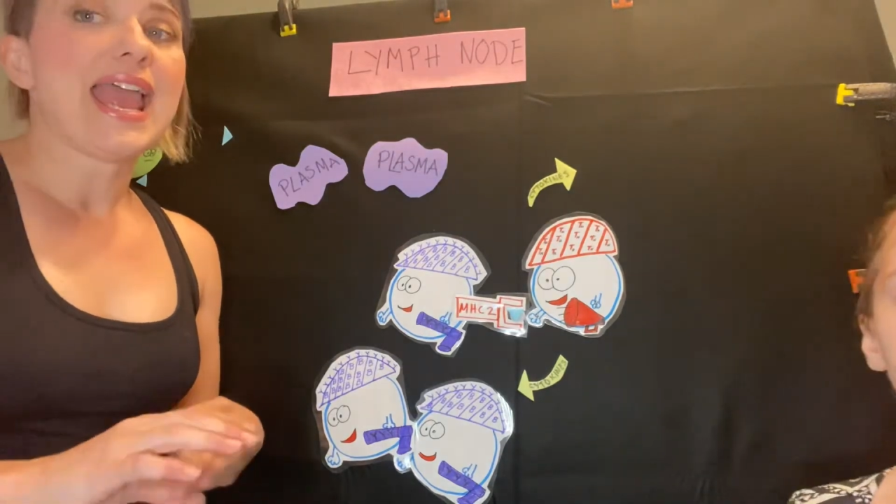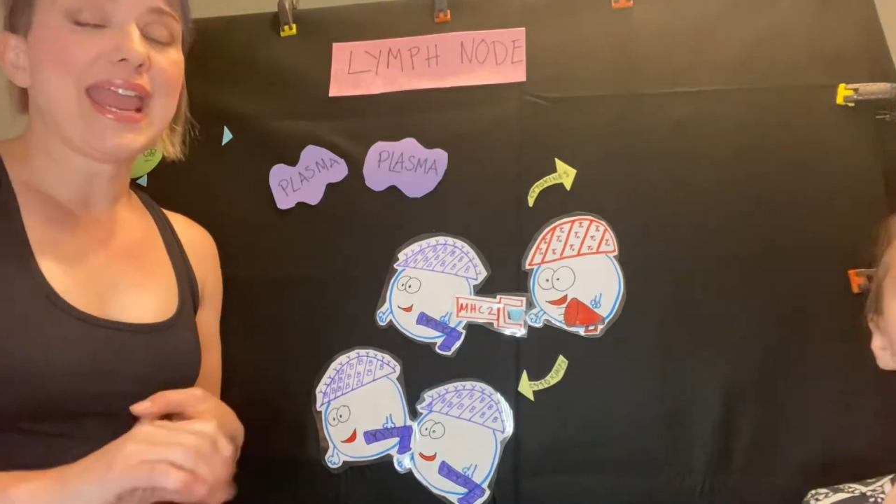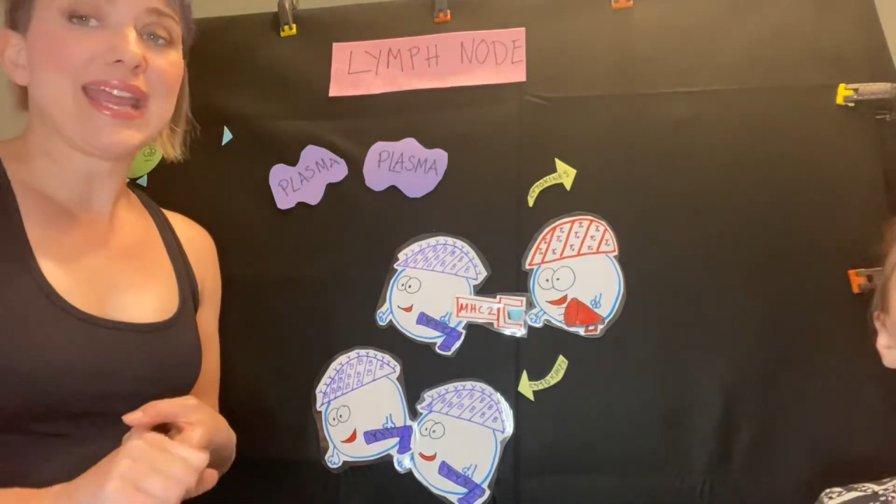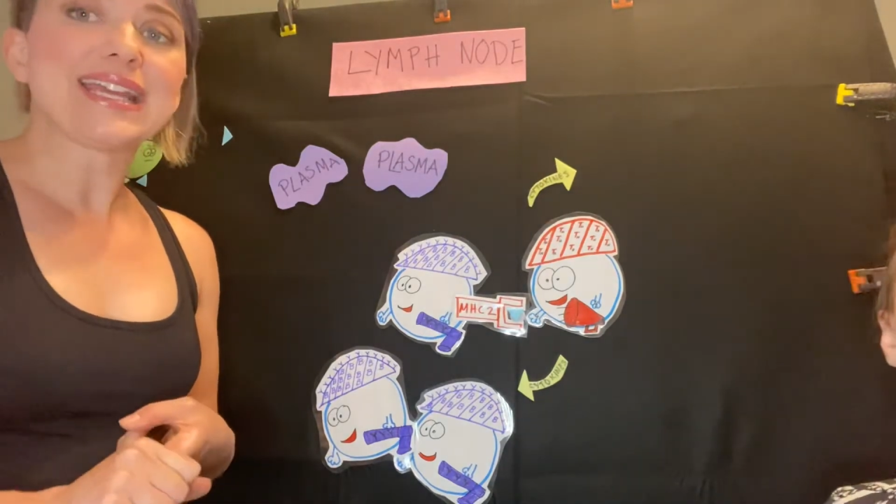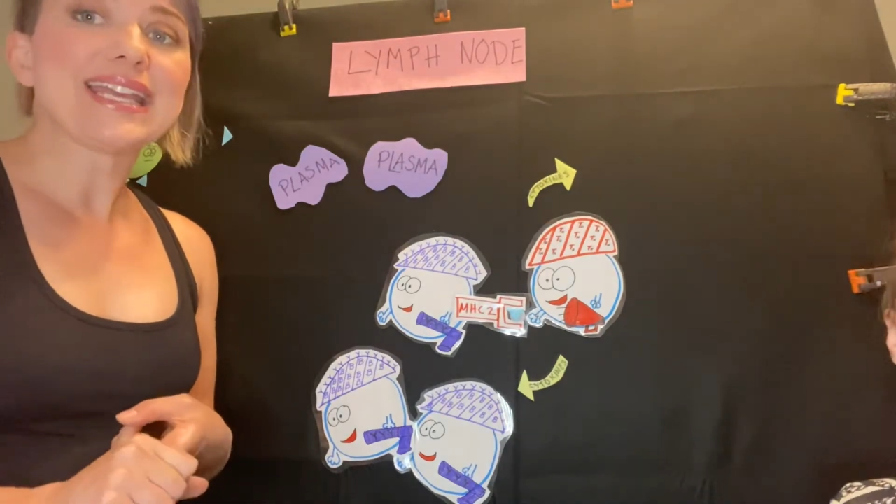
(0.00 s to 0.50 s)

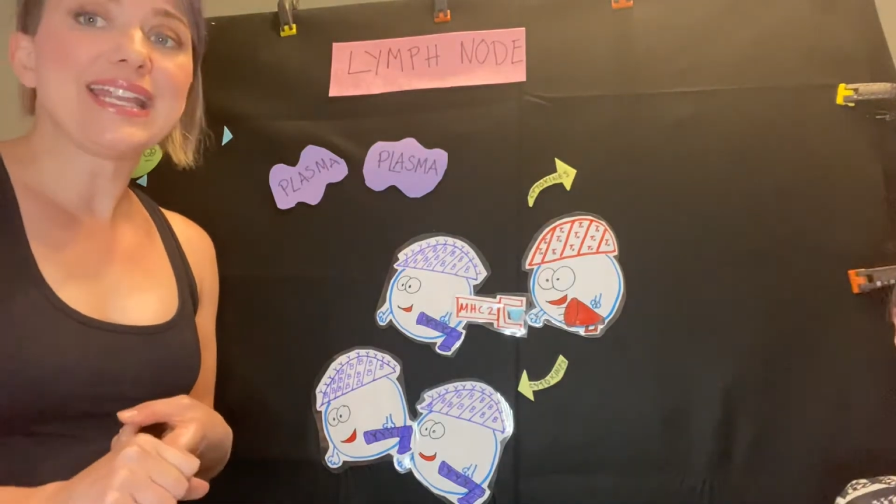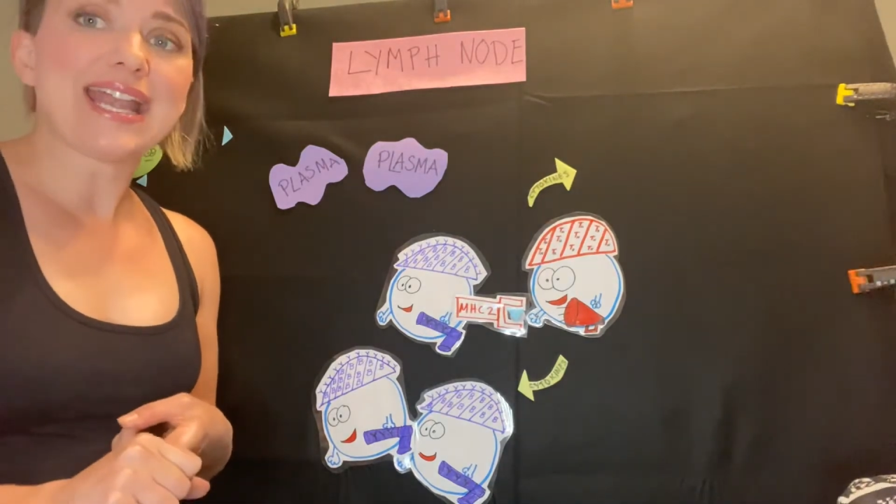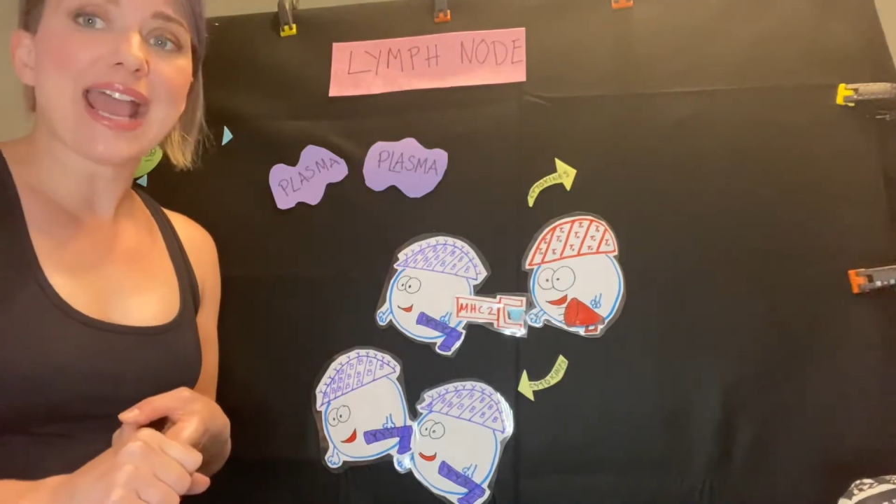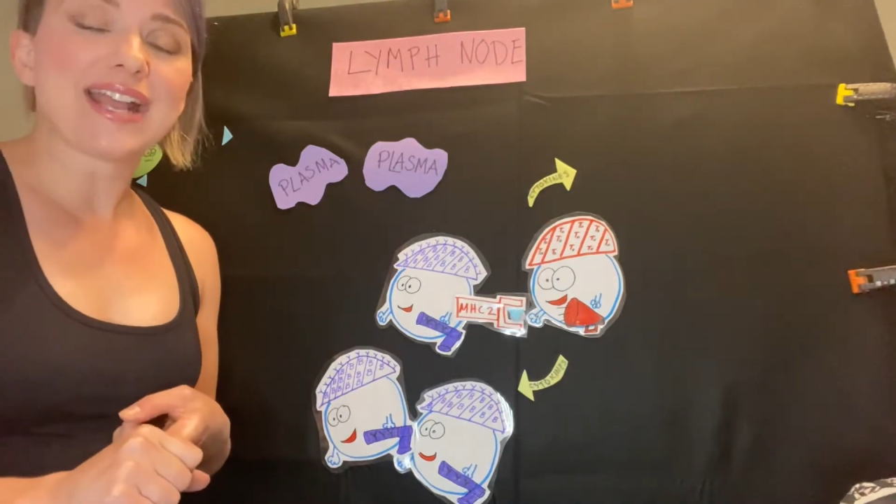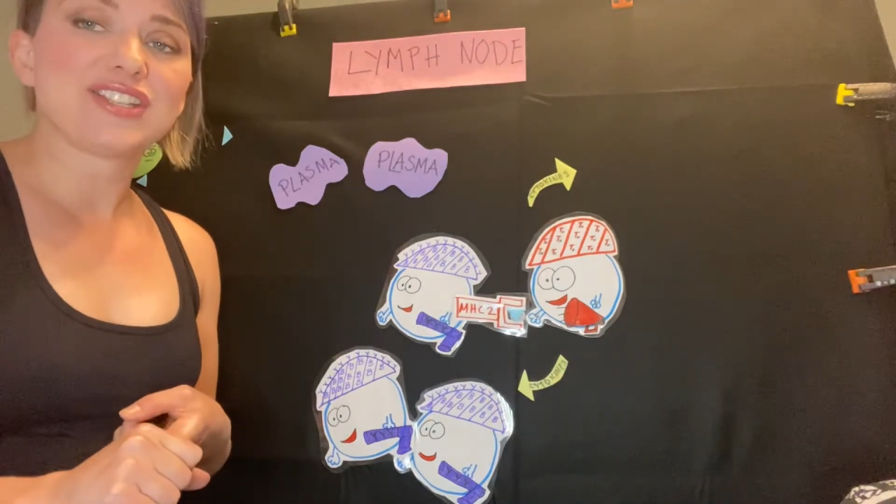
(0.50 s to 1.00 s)
and can
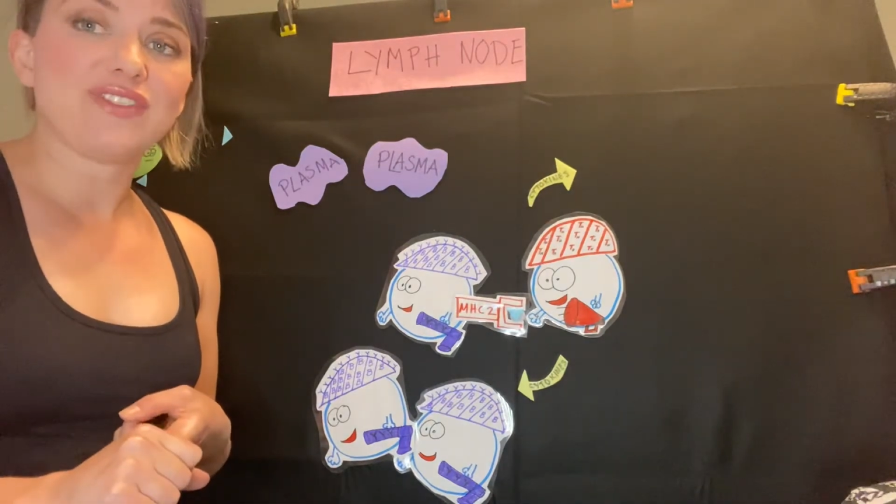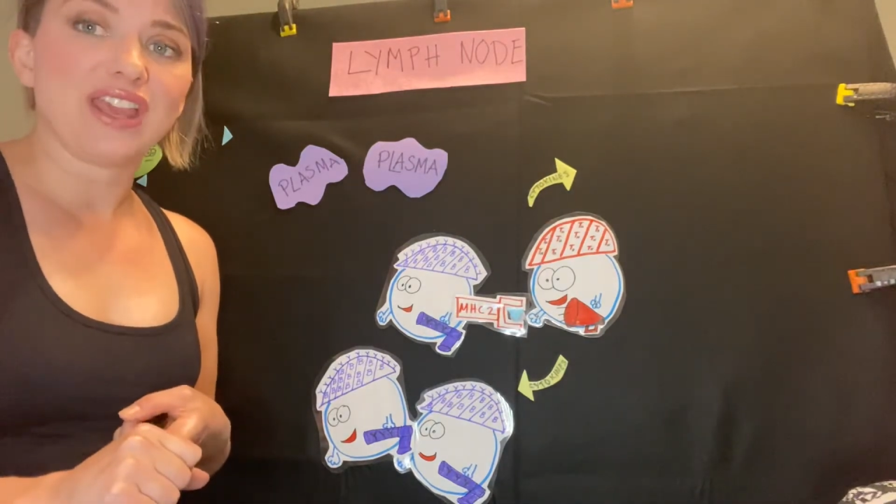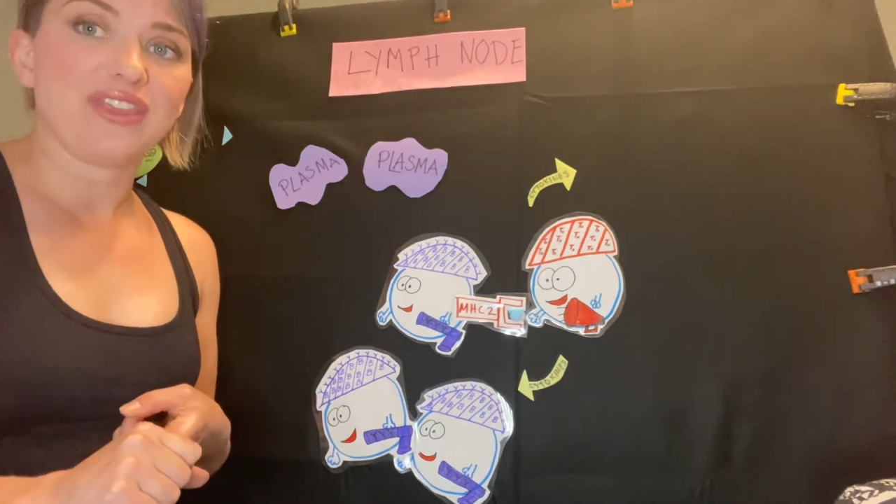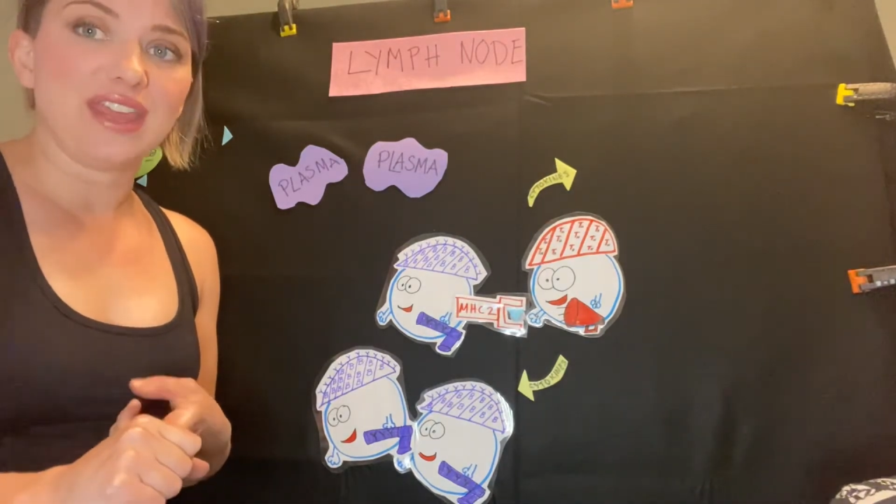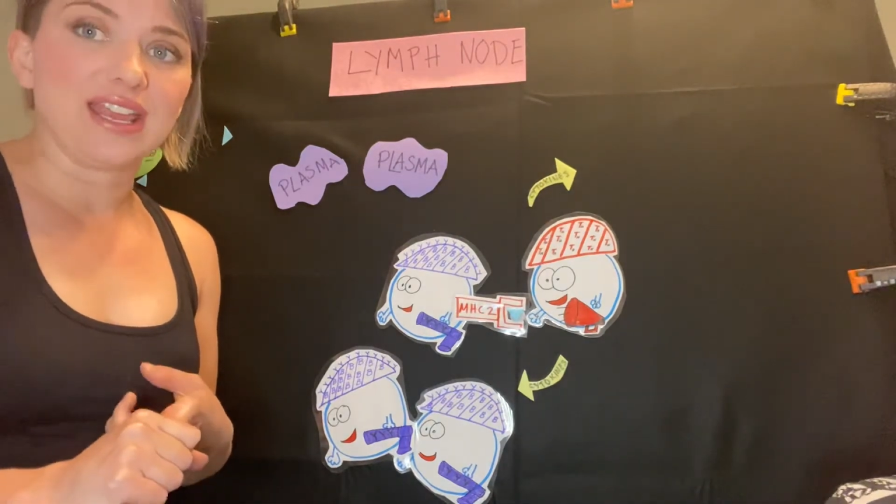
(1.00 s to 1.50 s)

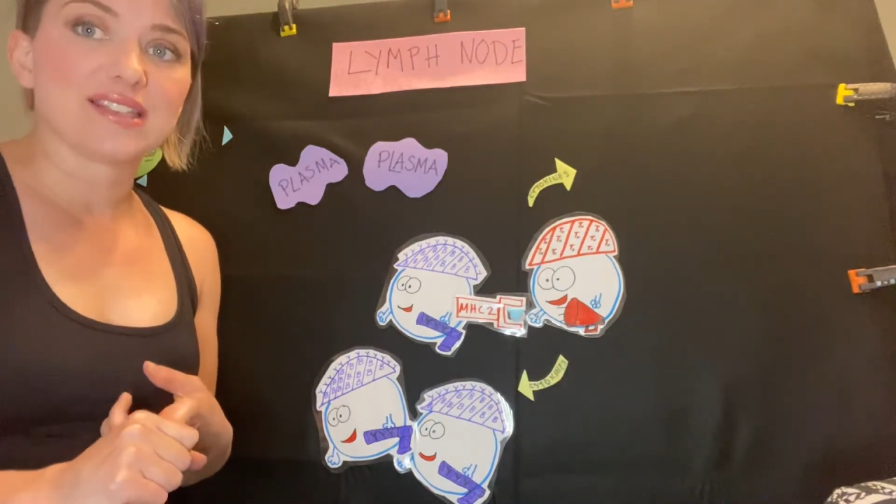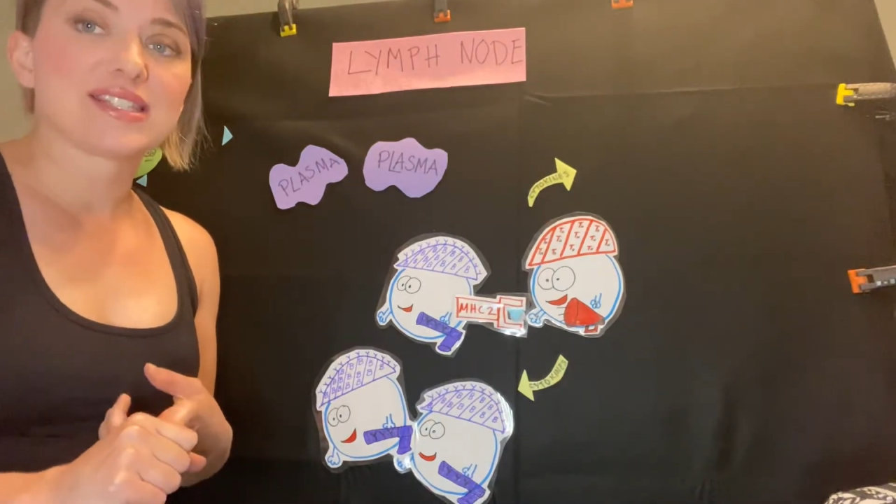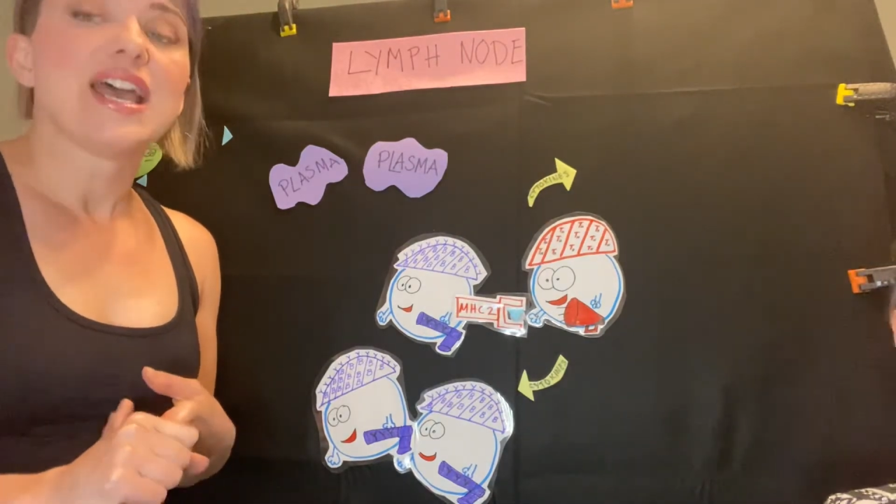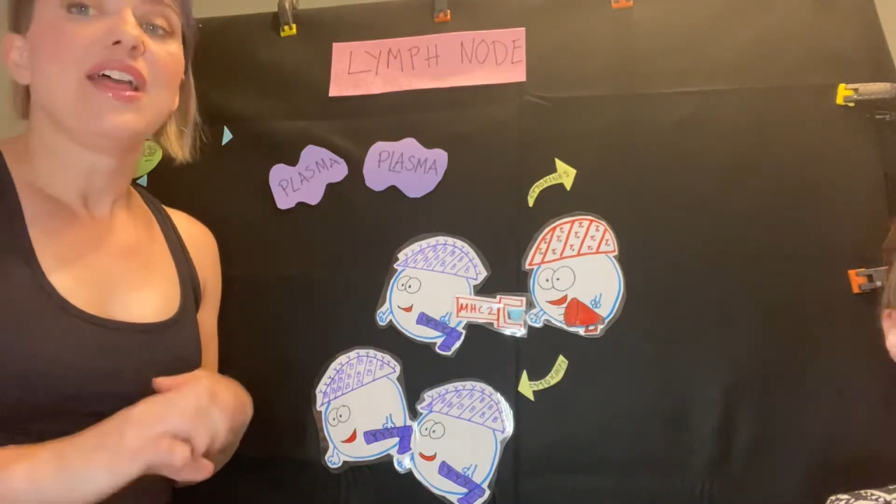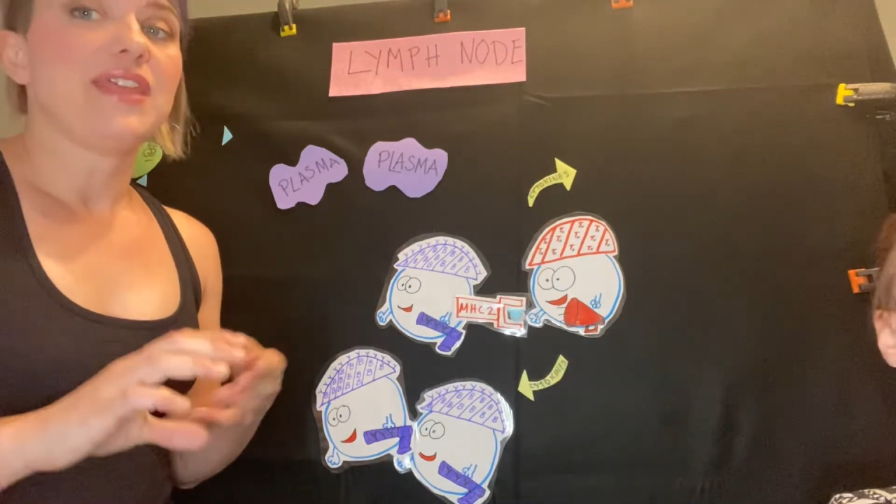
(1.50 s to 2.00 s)
inactivate things.